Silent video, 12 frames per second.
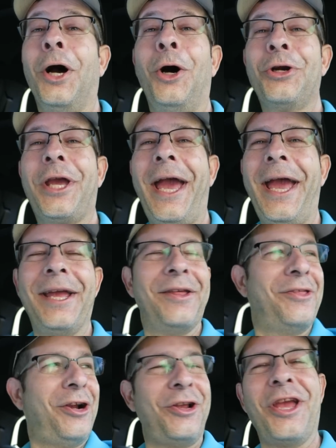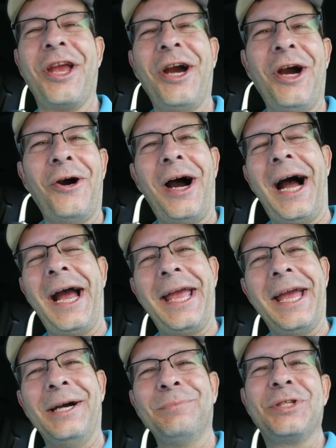Okay, there you go. I
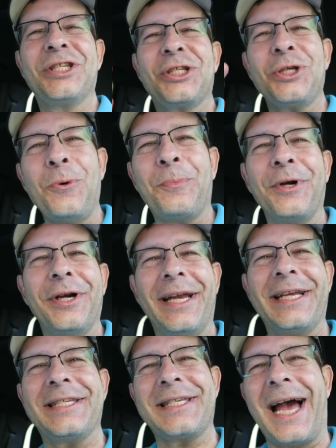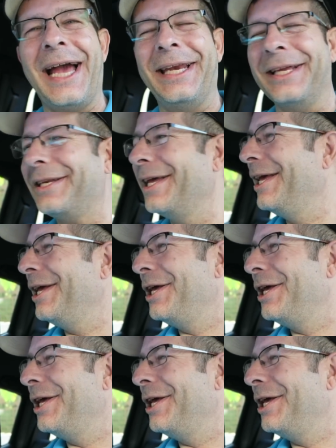am super excited.